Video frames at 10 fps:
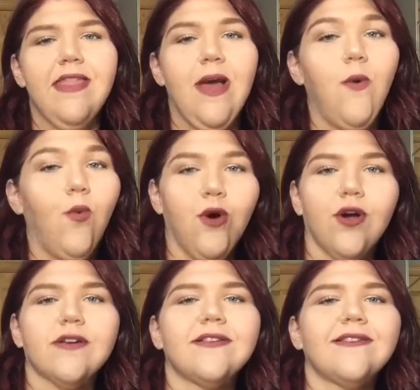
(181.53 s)
that
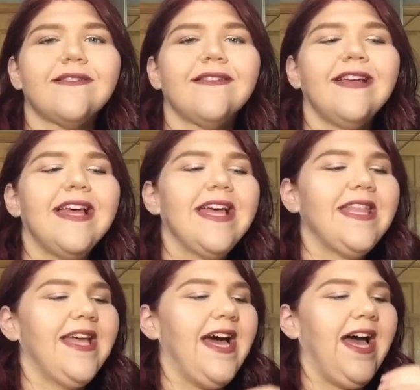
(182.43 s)
works,
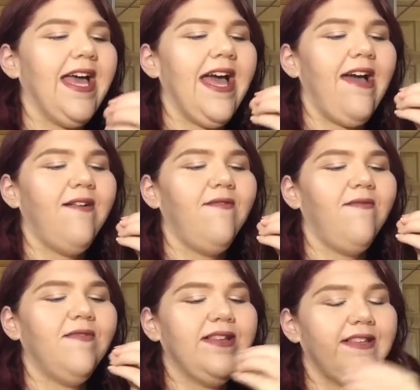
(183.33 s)
that I have
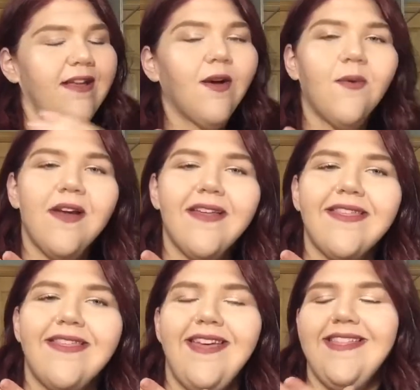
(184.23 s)
stuck
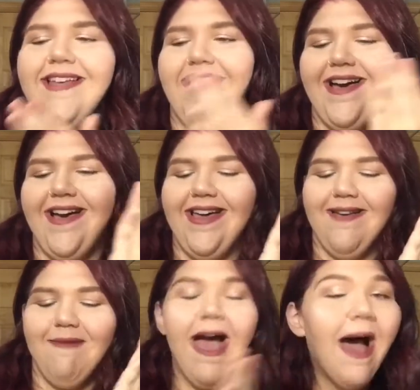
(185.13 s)
with and that I am
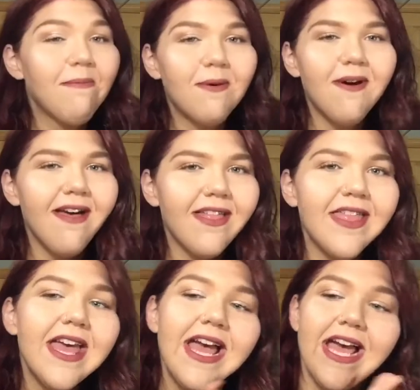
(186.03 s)
happy with,
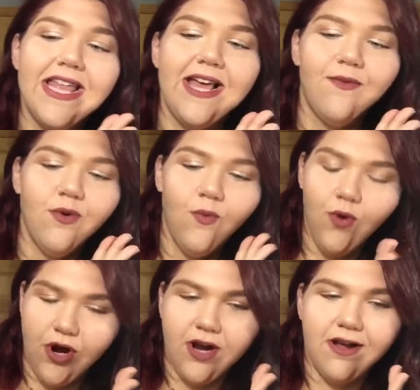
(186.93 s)
that will
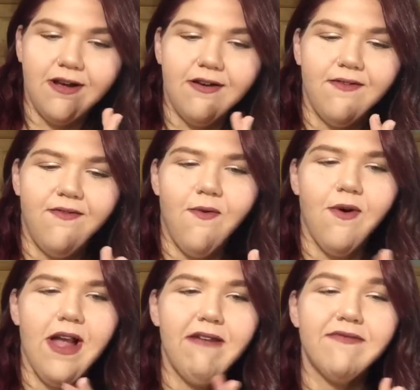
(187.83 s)
work
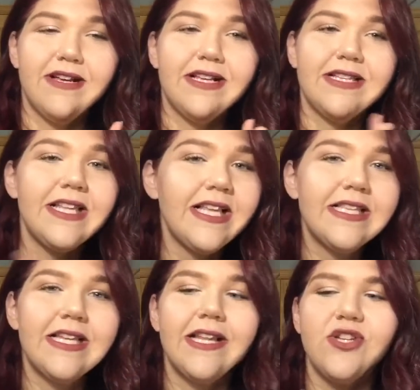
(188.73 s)
for every
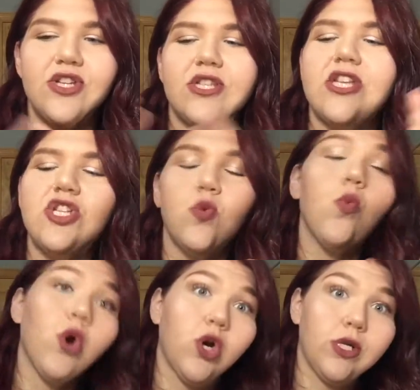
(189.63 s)
season and just, it just
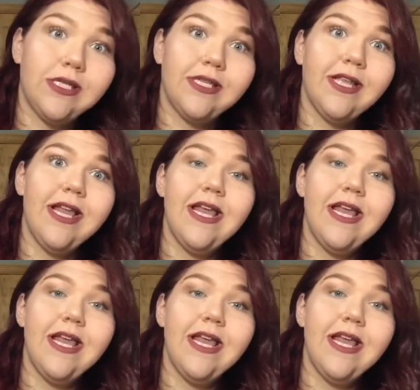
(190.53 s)
works.